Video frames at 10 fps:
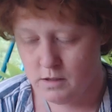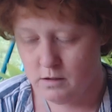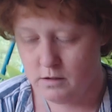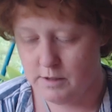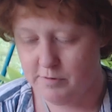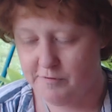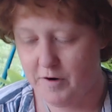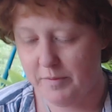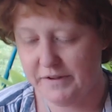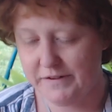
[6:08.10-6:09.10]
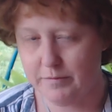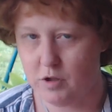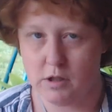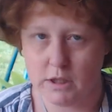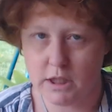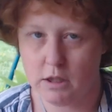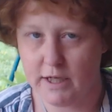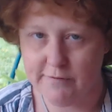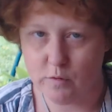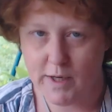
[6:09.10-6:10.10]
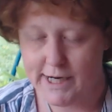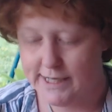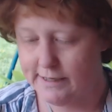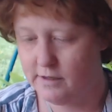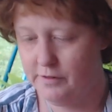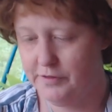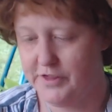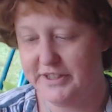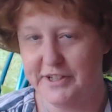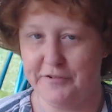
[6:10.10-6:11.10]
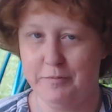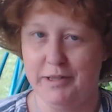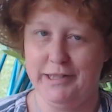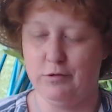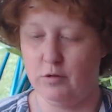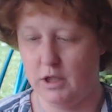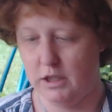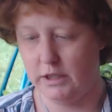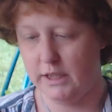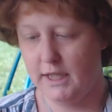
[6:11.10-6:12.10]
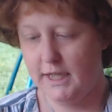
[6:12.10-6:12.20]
Liberal feminism long ago gave away the different but equal card